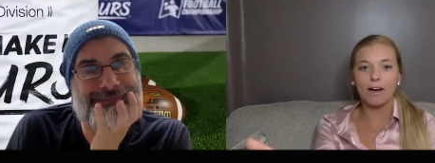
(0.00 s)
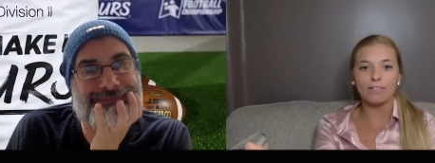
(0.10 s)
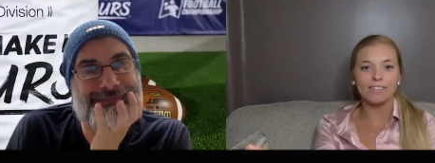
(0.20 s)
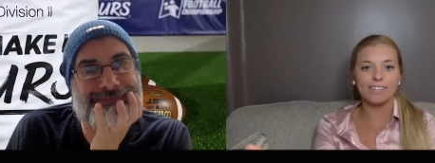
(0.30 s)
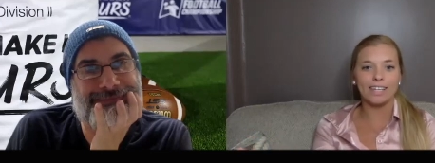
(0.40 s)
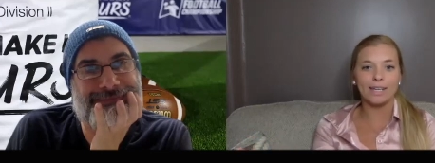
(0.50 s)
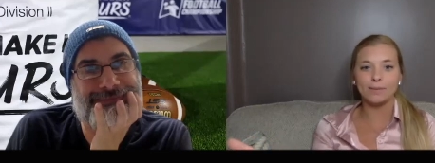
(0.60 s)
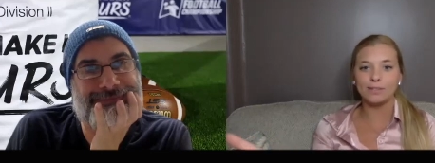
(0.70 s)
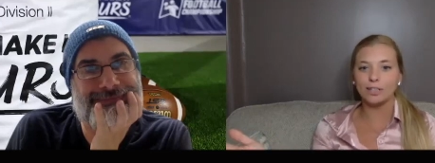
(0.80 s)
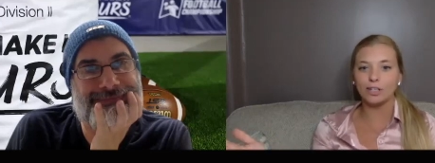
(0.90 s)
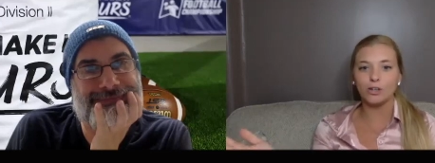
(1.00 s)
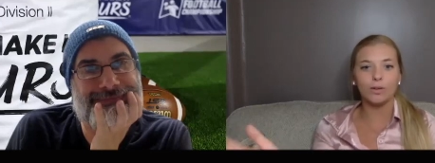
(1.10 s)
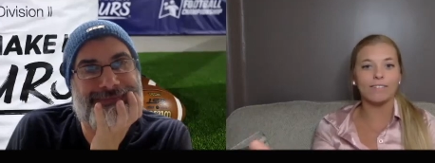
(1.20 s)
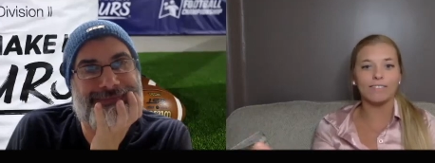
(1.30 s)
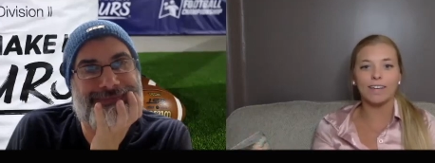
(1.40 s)
Speaker 1: off the teams. You
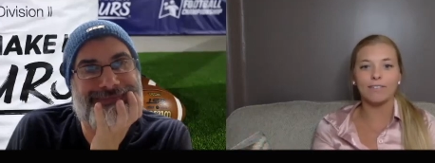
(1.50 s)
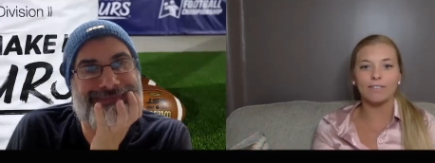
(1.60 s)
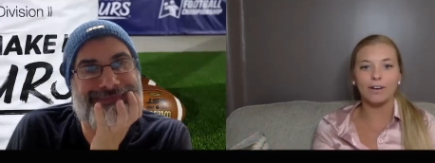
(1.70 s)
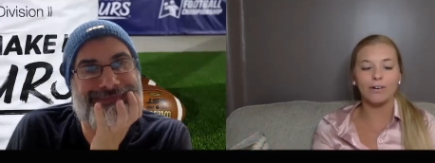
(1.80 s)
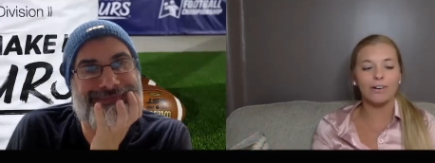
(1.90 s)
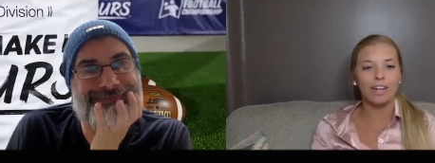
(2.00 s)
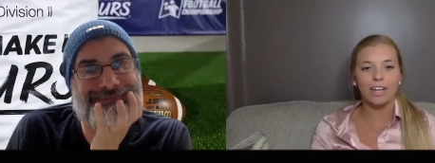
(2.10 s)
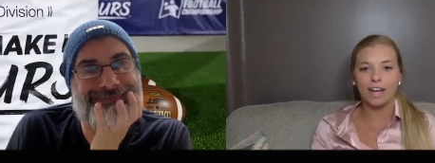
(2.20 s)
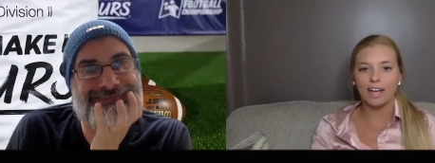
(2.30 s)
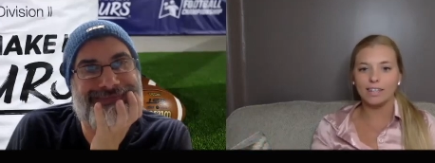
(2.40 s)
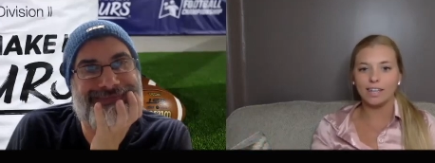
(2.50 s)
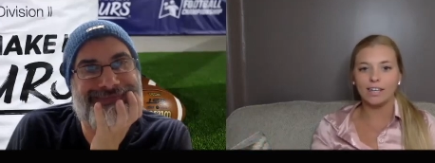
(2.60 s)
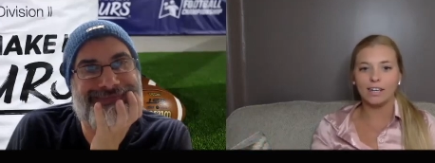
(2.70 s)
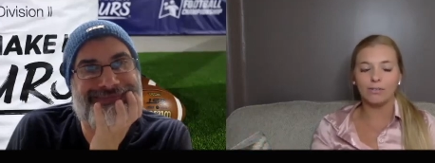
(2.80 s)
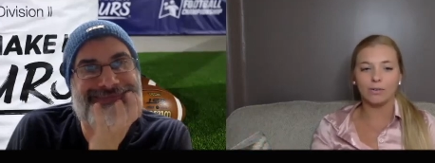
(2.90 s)
give the info, and
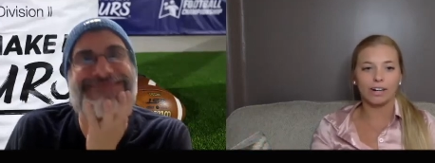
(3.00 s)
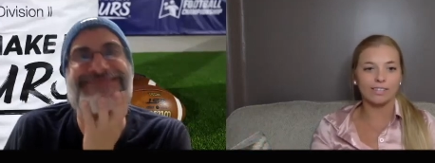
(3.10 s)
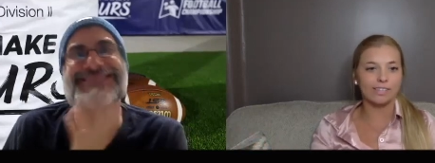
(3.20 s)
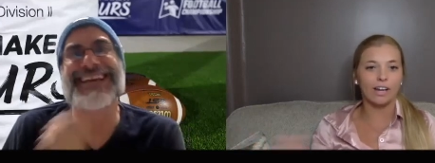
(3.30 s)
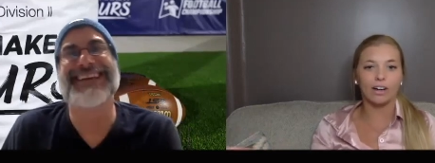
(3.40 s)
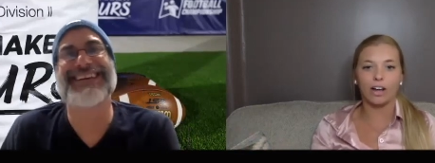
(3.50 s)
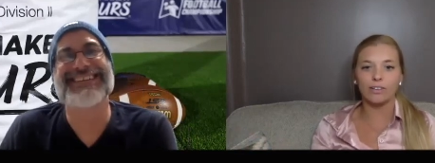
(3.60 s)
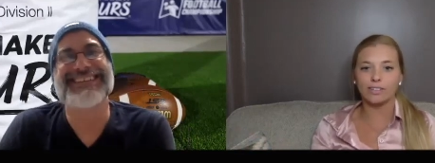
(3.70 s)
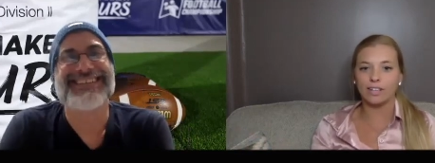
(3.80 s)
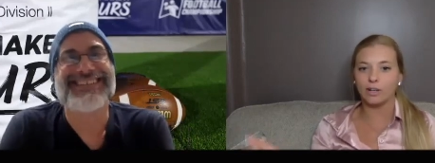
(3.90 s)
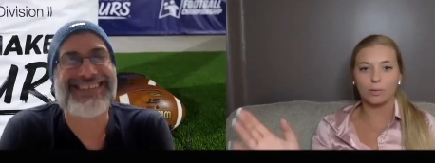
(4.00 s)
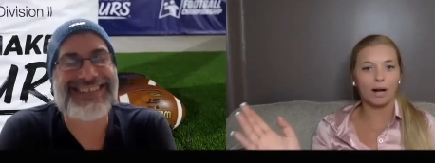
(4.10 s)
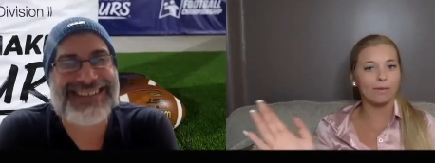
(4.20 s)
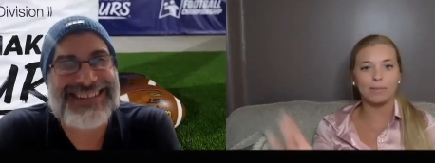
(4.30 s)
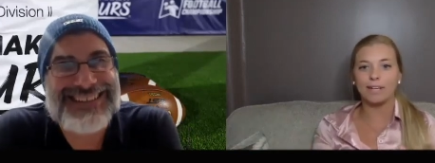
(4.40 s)
then we're gonna see how it goes, and it'll
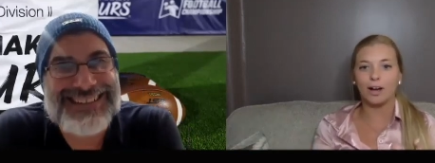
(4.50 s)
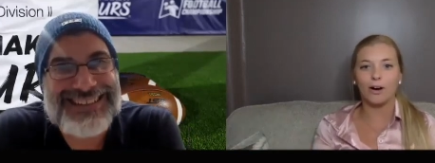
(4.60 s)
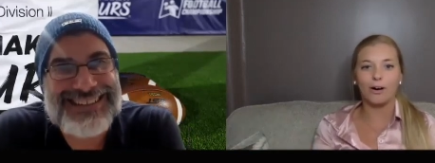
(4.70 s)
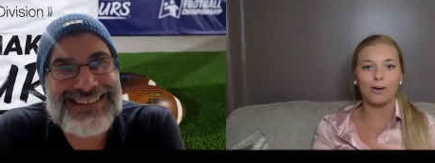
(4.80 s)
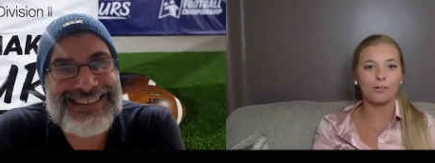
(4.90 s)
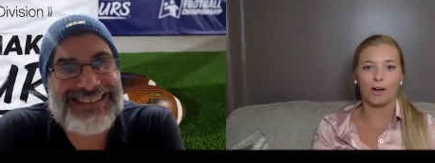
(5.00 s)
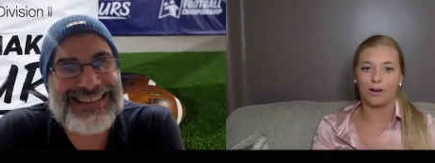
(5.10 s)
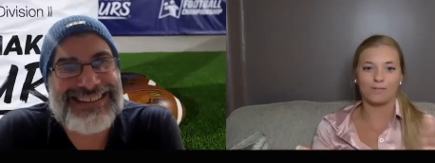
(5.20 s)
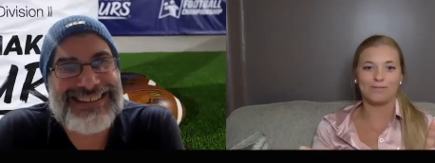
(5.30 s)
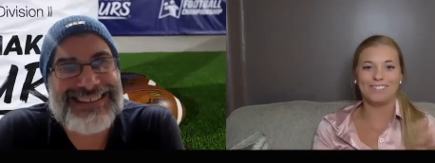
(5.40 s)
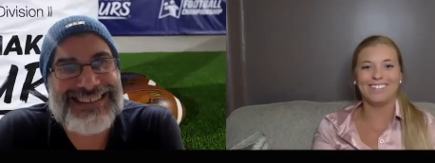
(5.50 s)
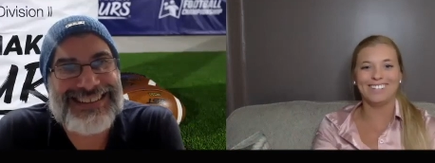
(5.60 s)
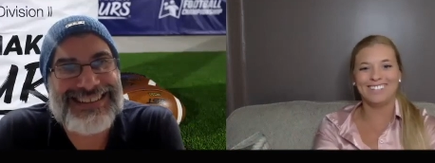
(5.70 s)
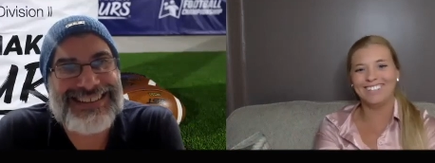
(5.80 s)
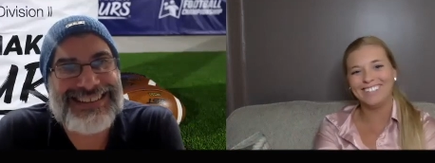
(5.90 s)
probably be all wrong
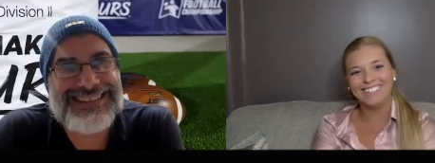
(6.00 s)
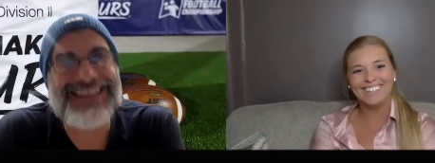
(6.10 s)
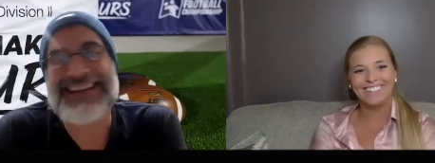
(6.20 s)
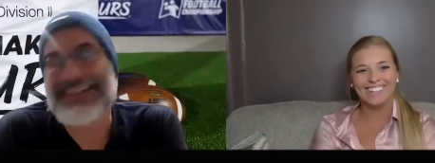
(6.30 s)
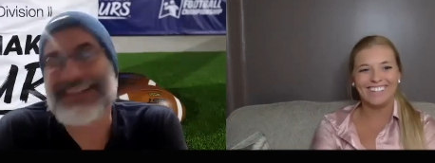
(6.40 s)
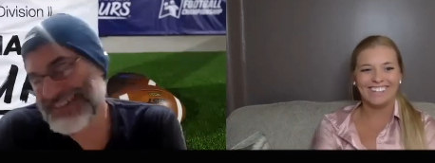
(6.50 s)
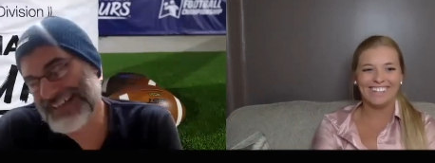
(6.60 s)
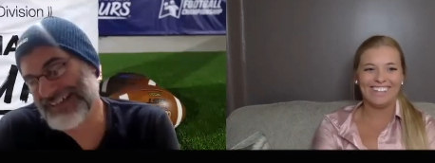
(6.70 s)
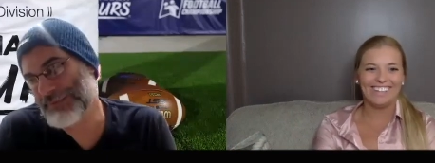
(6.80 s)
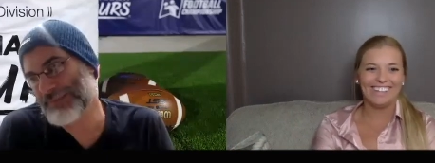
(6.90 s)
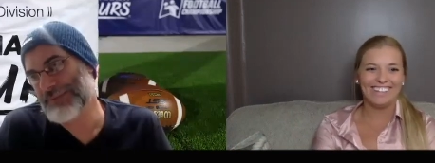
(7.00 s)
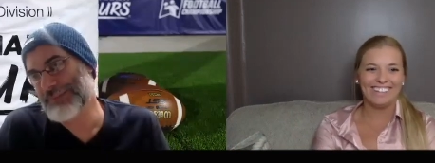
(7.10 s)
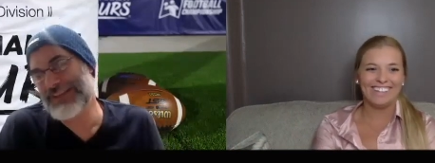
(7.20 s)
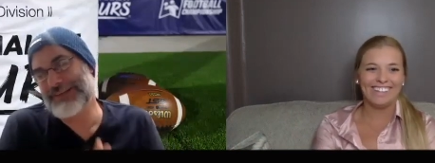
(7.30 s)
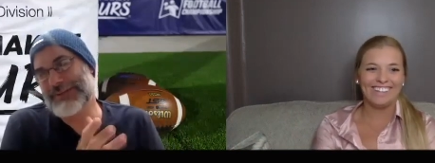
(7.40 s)
Speaker 2: yeah, yeah. We'll, we'll, meet
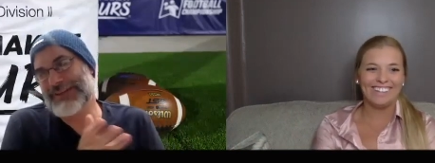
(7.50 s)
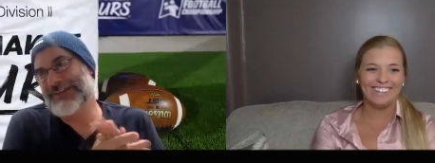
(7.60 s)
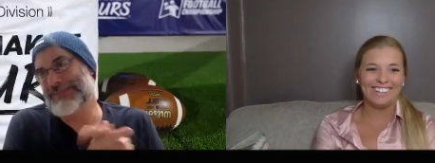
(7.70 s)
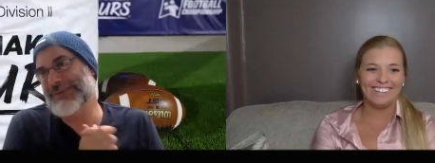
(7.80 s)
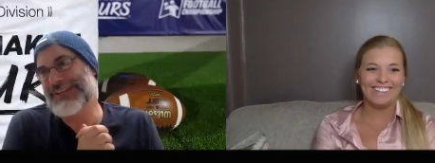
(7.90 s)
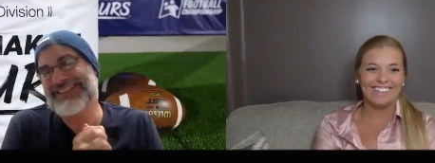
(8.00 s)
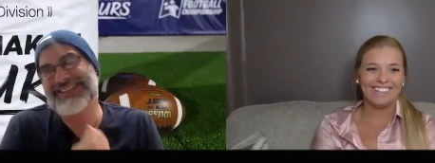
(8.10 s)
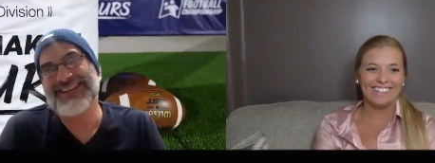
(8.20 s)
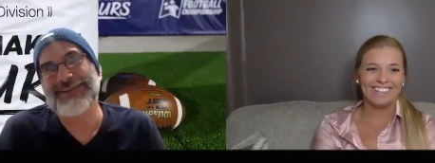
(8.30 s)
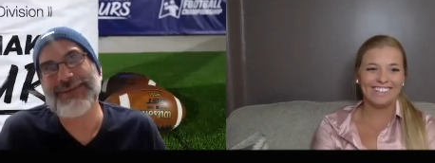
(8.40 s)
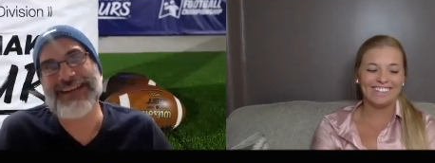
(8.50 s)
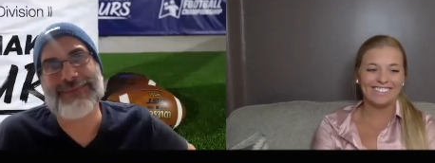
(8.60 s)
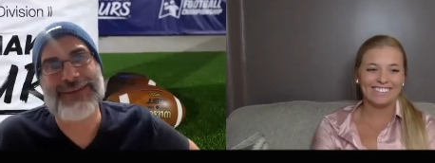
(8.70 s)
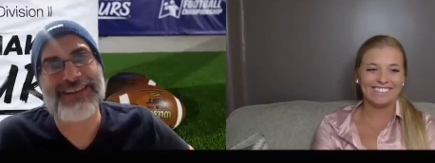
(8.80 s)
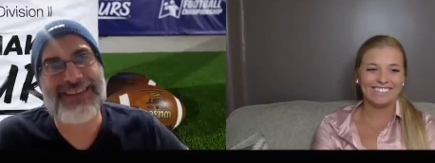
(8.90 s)
up in a couple weeks and talk about how
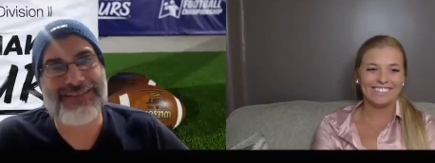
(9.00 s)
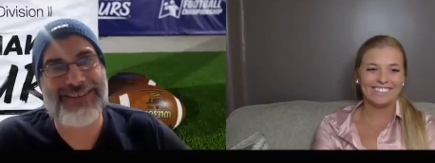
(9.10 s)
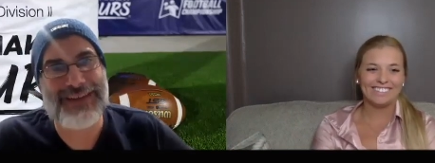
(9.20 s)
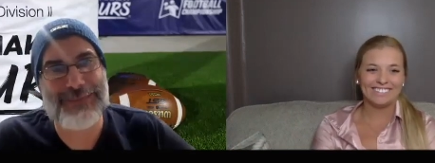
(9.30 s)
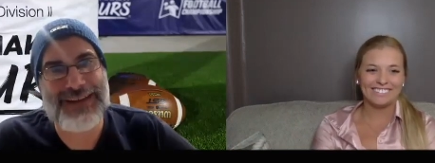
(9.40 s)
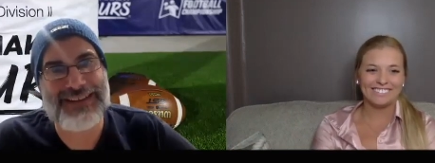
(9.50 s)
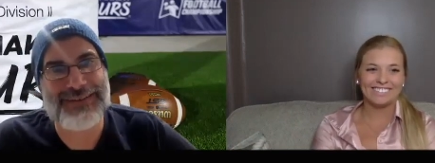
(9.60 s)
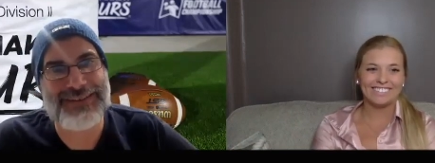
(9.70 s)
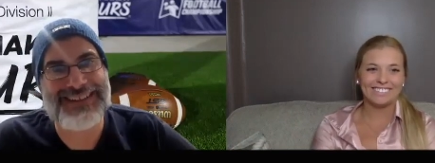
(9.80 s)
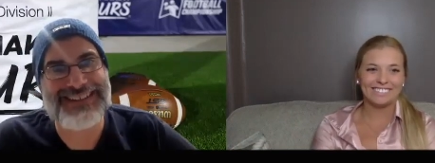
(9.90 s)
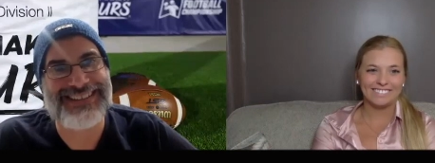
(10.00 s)
badly how badly we did.